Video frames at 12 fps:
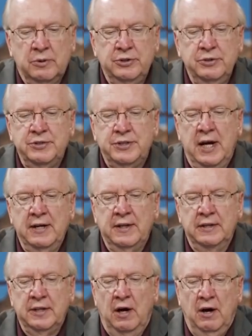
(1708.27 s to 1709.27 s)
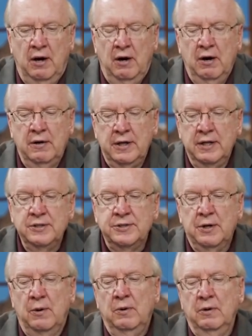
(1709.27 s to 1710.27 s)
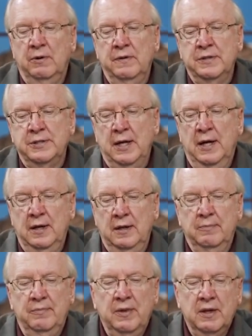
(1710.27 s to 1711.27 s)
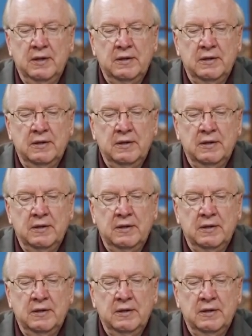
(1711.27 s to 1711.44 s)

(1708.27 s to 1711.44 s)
would you say that the heart and soul are the same?